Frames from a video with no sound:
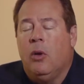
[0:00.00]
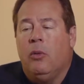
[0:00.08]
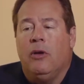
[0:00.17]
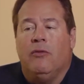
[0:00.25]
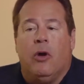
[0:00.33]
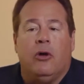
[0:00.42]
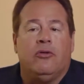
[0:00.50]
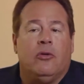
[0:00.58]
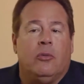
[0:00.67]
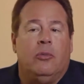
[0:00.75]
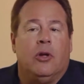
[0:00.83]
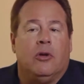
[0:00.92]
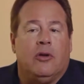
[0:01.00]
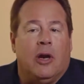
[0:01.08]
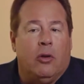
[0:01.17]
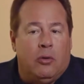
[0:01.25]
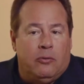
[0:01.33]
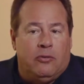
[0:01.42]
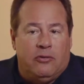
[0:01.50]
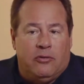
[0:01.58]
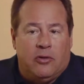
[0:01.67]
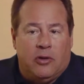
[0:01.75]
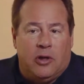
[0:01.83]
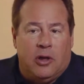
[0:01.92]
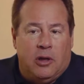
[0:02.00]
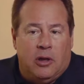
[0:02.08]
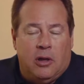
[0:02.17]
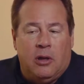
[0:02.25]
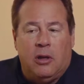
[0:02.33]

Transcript: We have also built our own facility